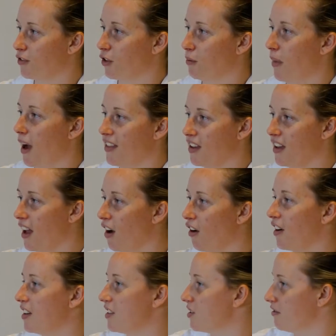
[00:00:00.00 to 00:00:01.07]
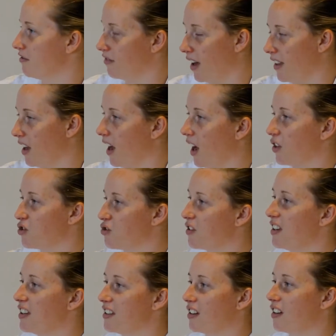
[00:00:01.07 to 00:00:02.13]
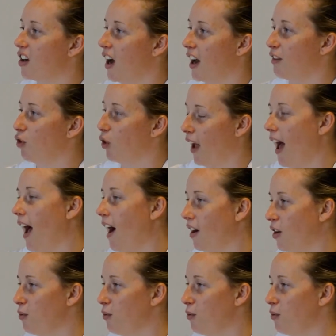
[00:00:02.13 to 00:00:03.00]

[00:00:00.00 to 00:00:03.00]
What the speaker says: from other areas of other countries and kind of look at how